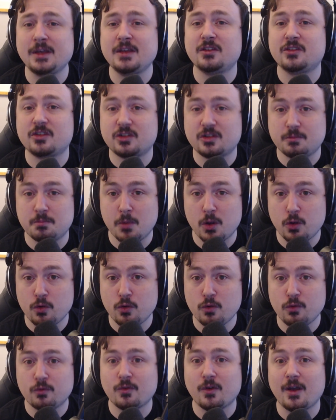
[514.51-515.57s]

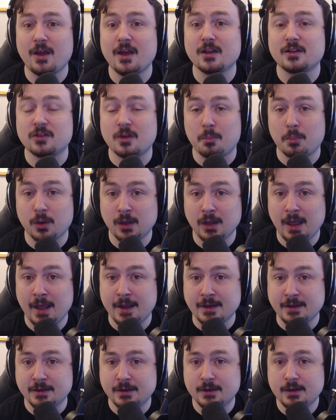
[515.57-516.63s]
smooth to play,